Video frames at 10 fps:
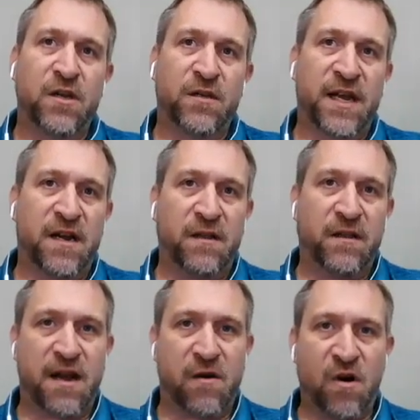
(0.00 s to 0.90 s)
that
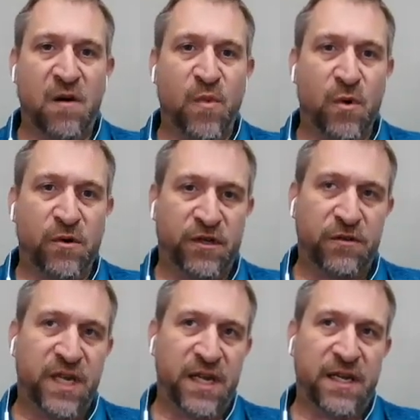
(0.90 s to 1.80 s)
allow our motors to
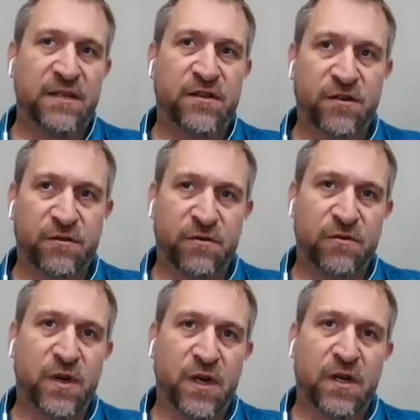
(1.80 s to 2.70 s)
get
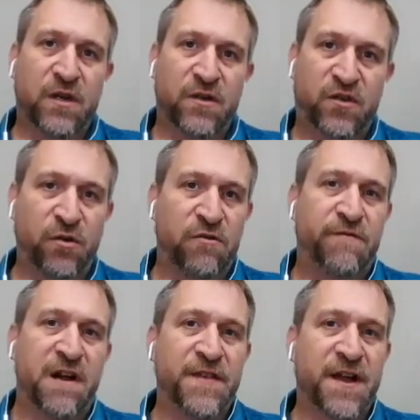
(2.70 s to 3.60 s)
into Studio
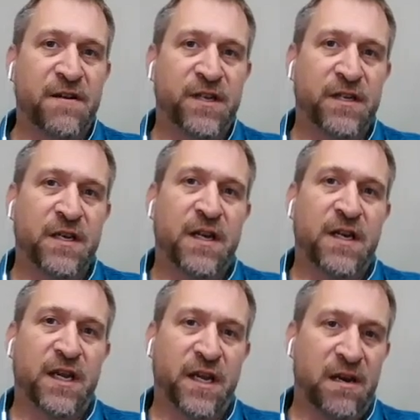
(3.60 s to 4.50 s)
5000
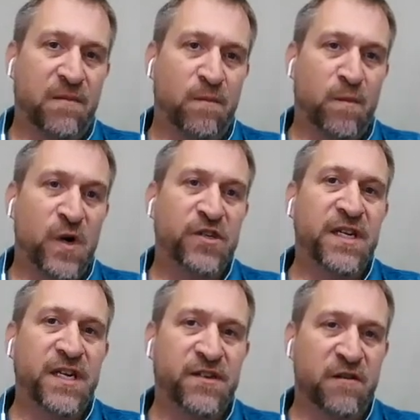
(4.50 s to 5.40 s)
in a much
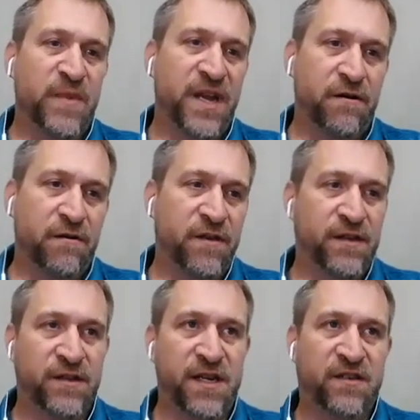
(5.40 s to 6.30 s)
easier manner than,
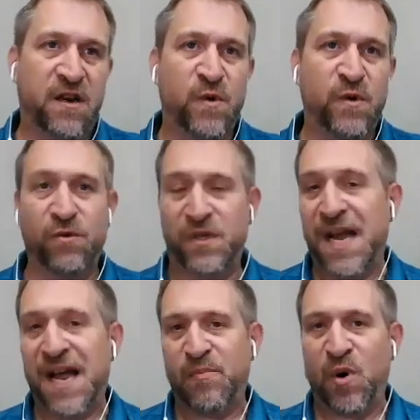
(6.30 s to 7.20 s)
say, someone who's
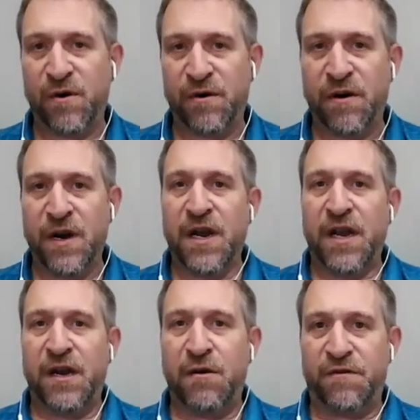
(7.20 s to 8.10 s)
not a partner.
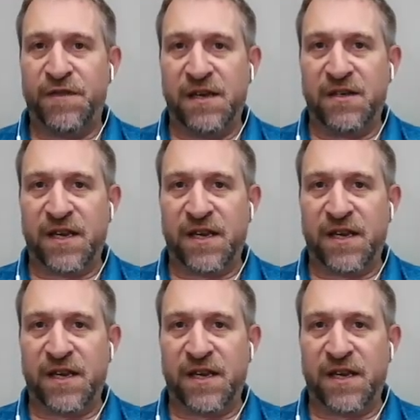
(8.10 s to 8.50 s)
things